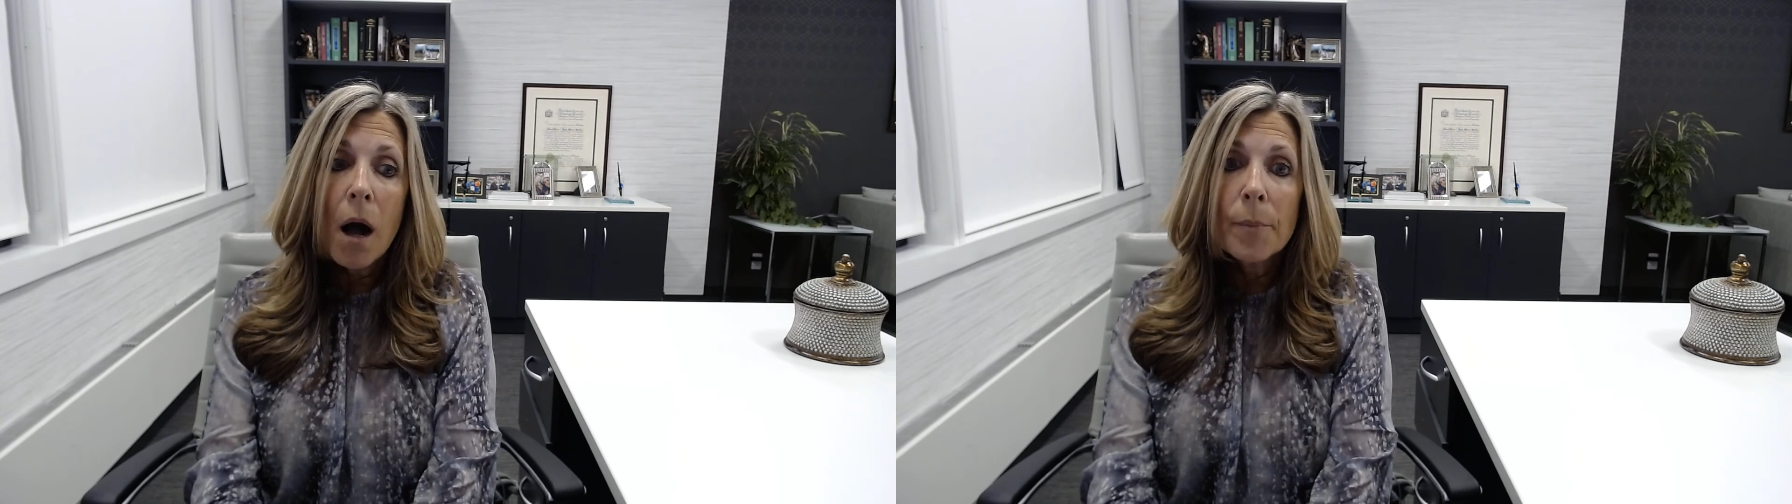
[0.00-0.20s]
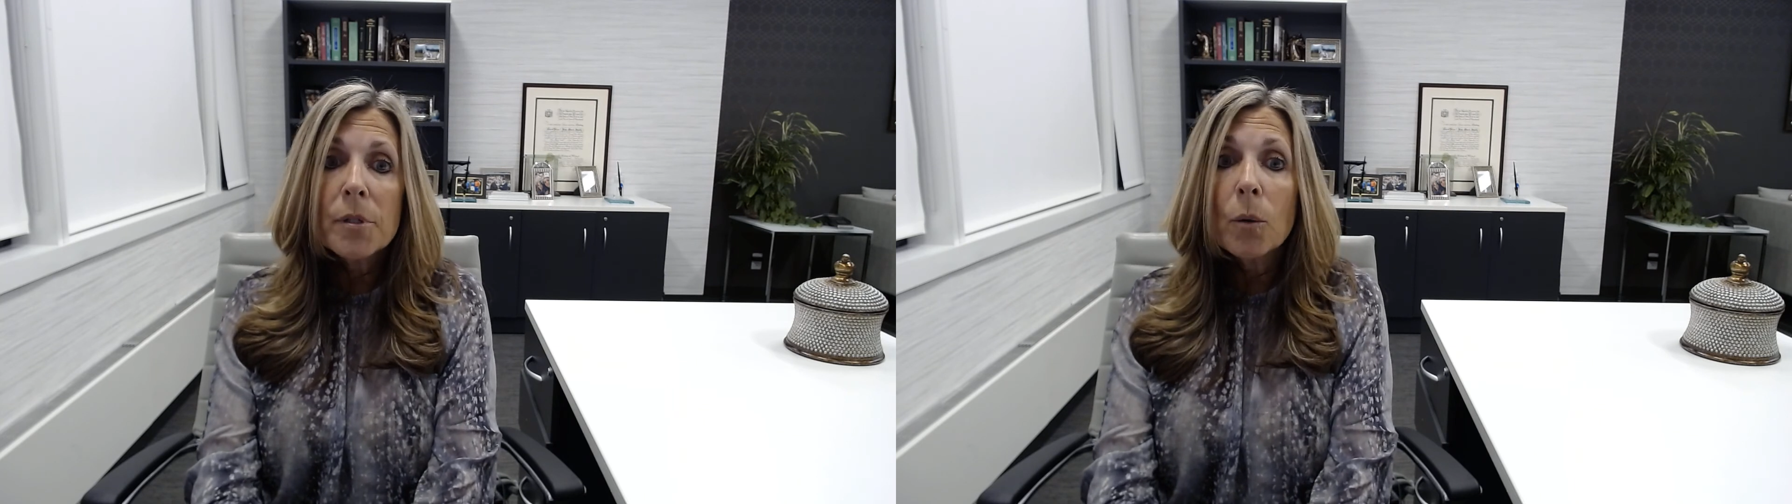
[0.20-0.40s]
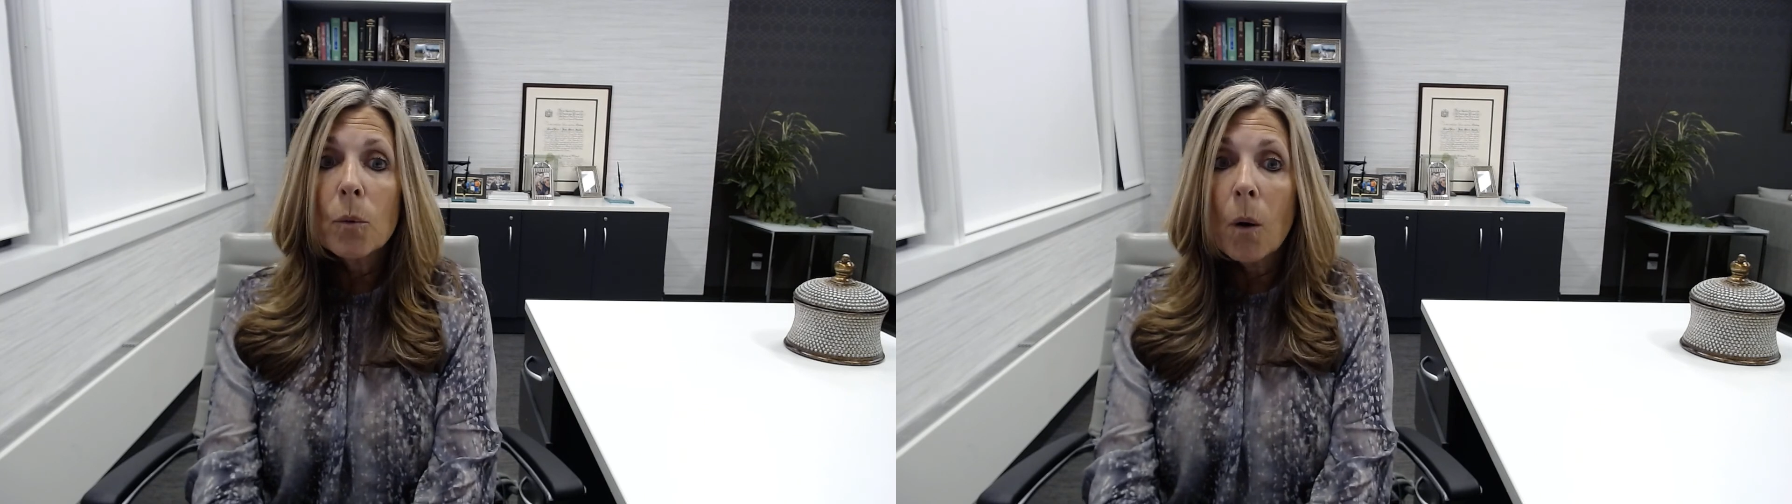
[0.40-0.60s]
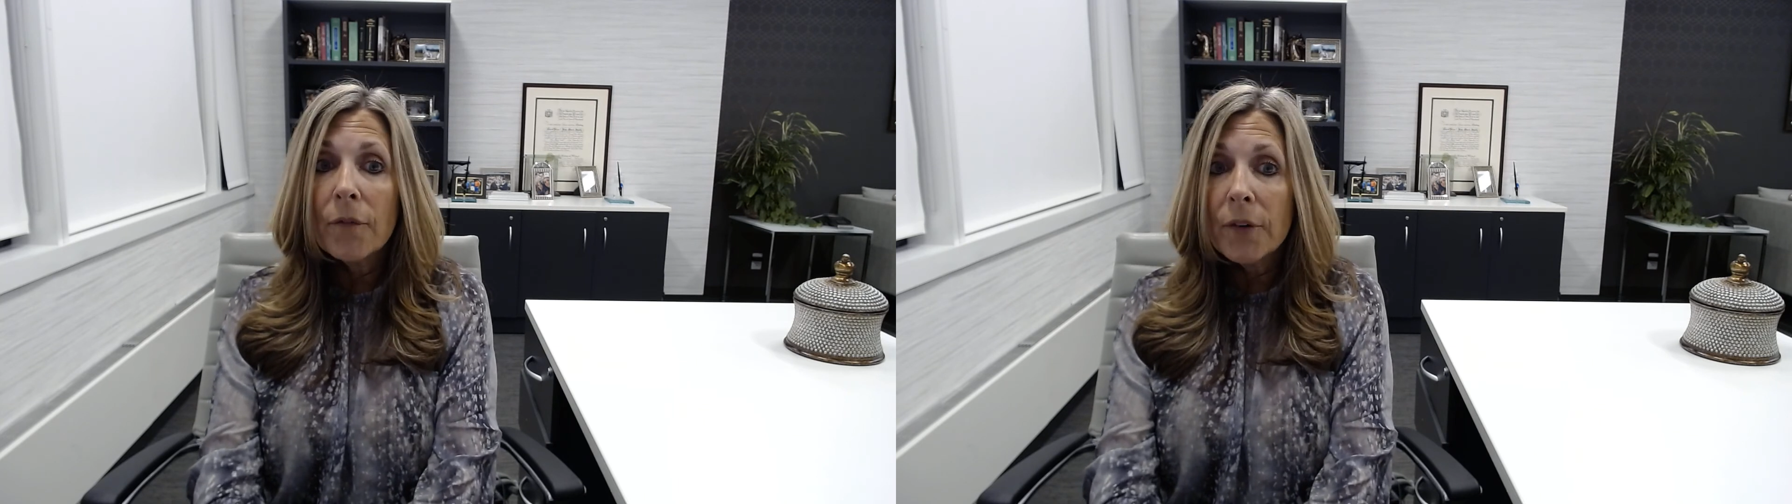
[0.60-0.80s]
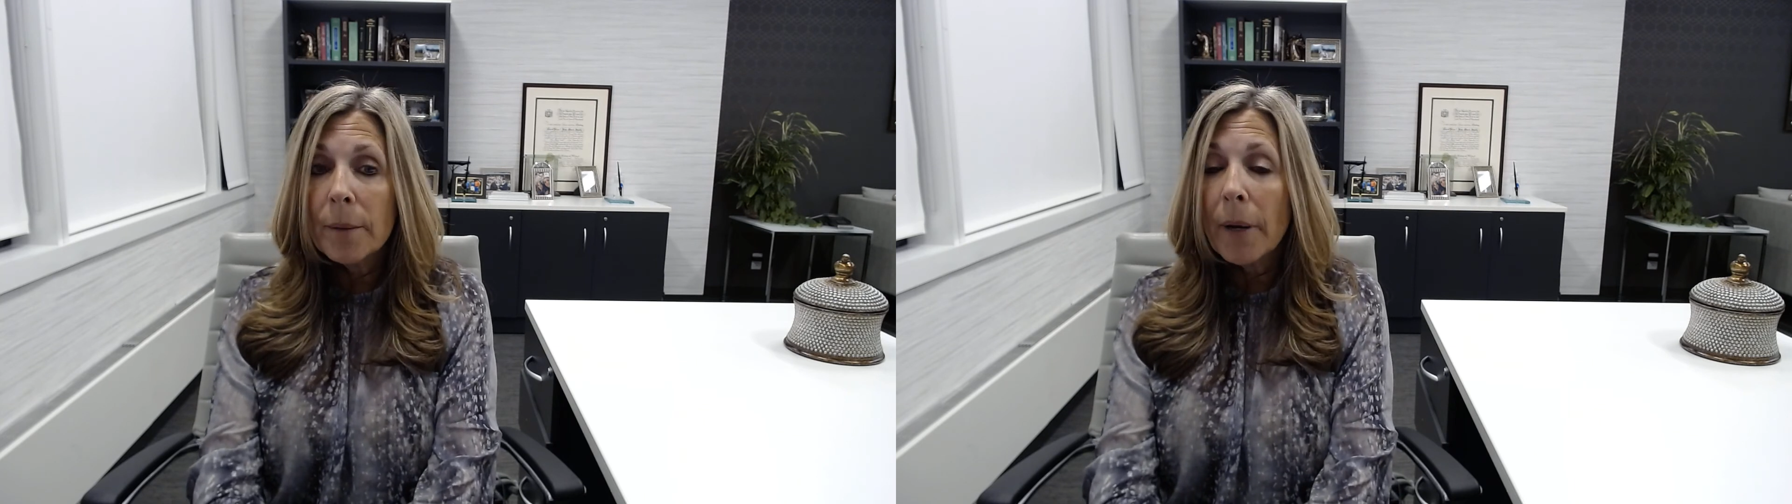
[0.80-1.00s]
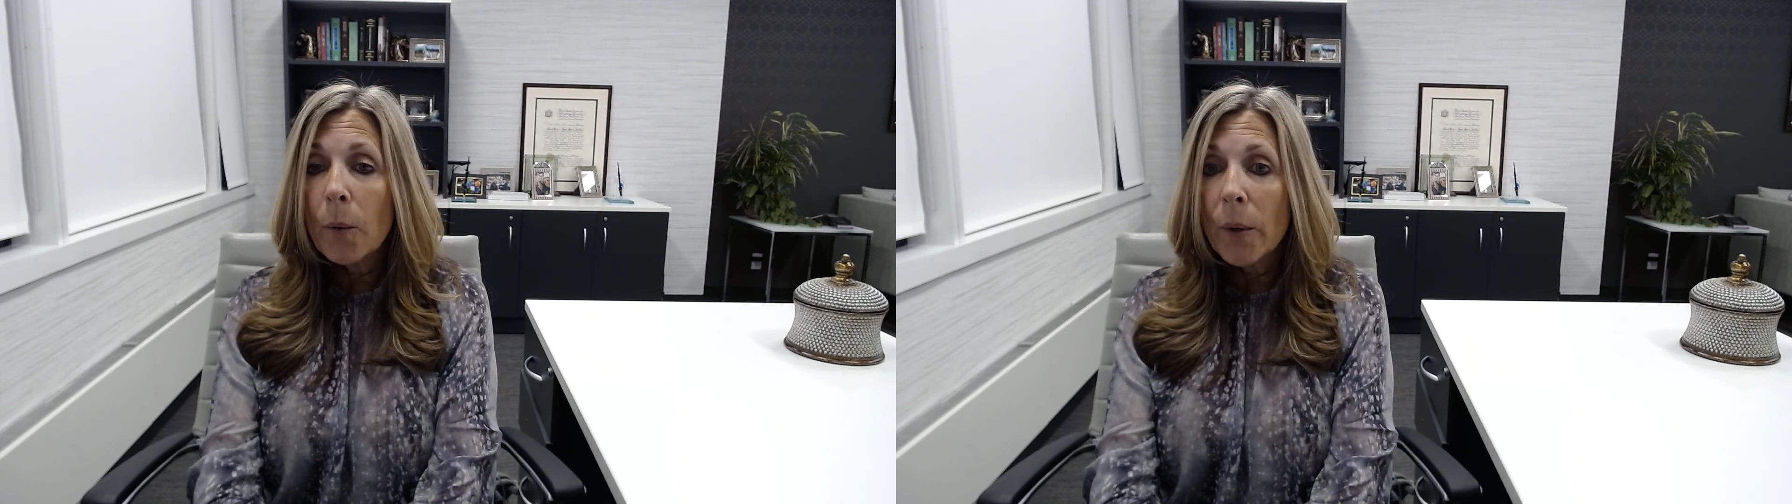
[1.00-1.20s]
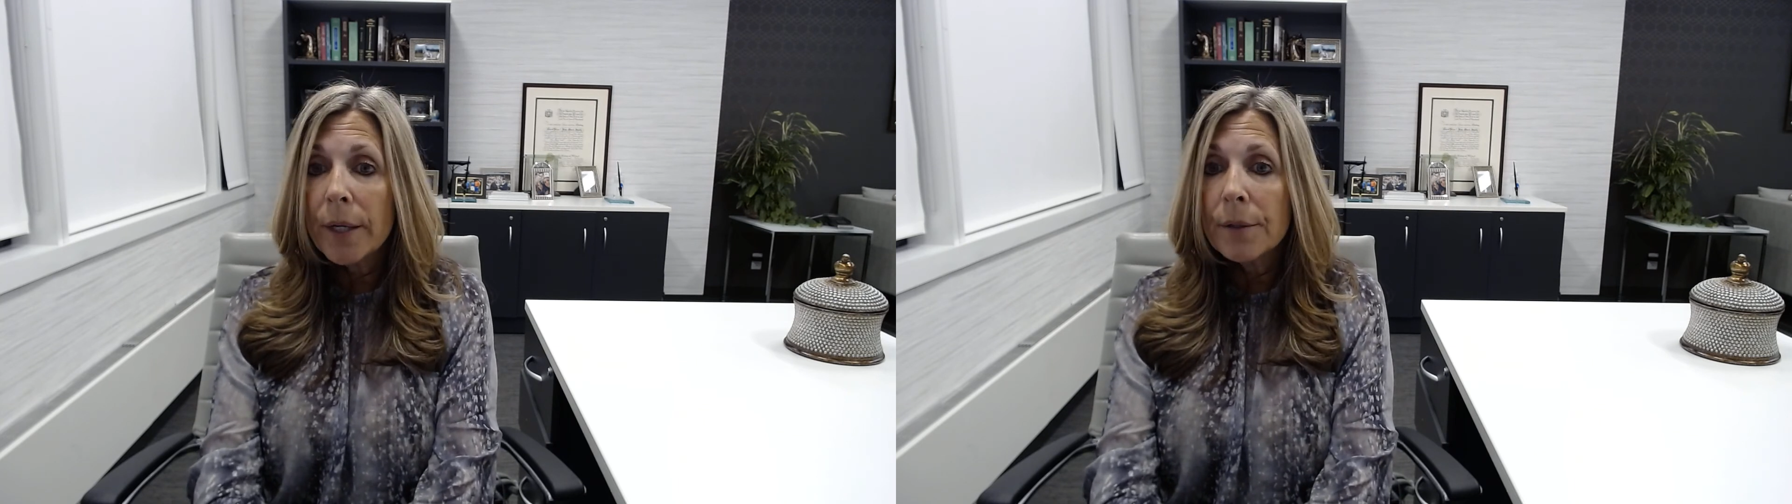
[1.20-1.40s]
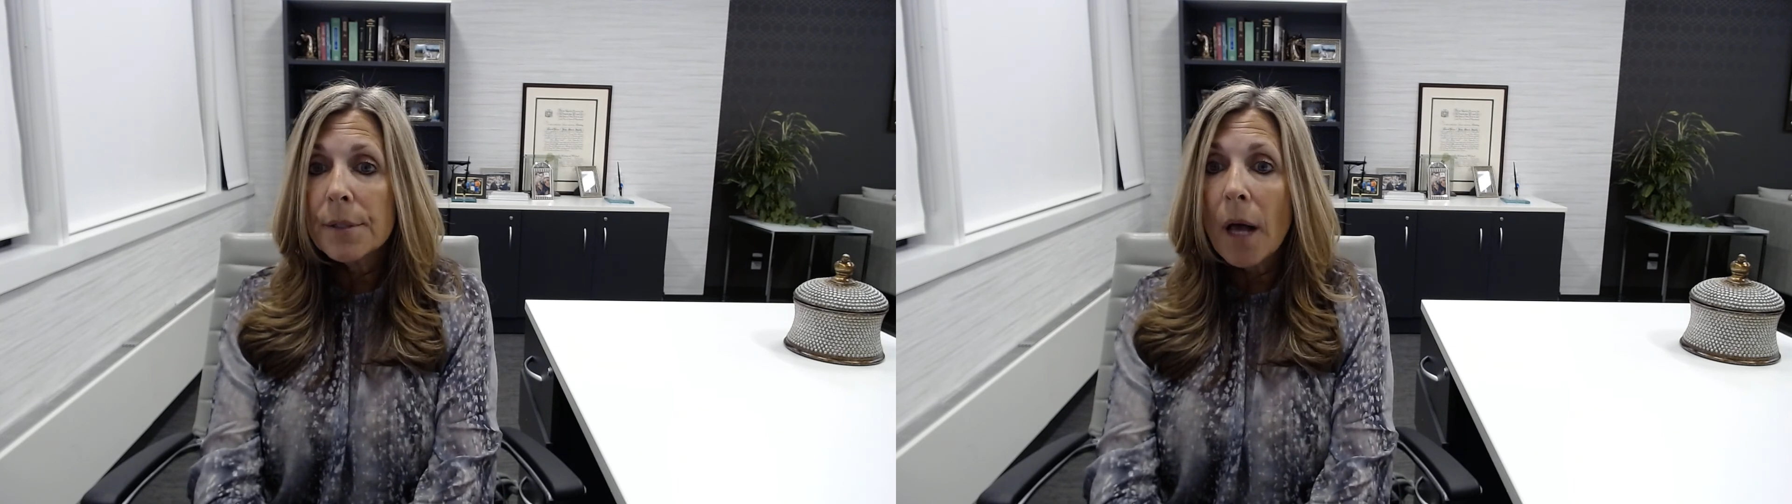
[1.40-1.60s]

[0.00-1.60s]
So often in my wills,